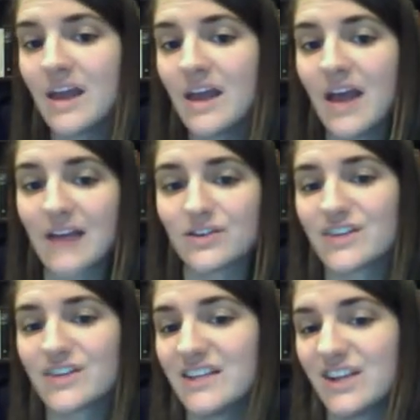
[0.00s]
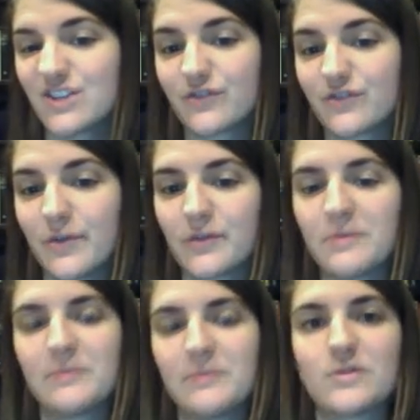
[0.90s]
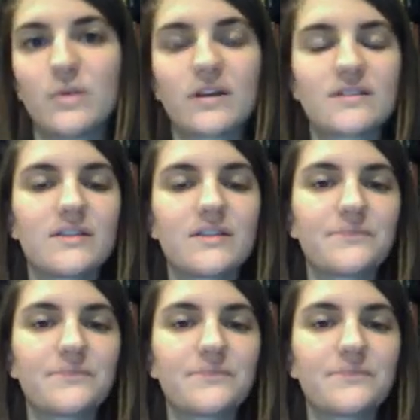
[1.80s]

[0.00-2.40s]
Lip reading: as are citations from other people's works."